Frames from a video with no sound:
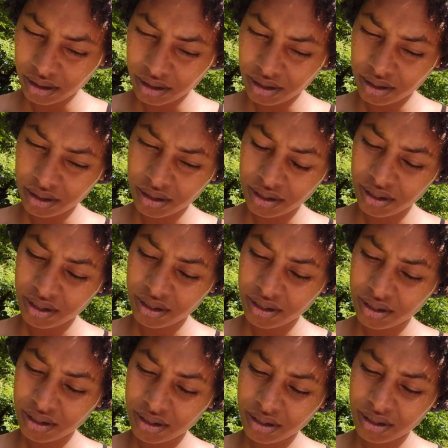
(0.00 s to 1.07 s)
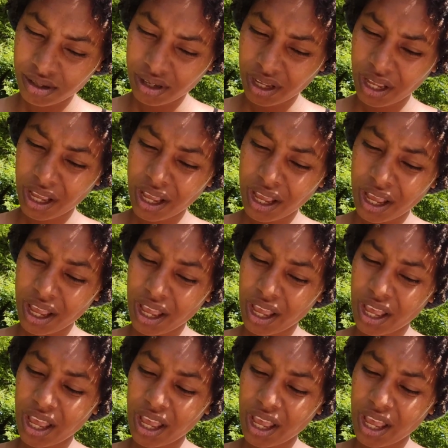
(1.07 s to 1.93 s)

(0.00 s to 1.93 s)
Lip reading: No one is speaking in this clip.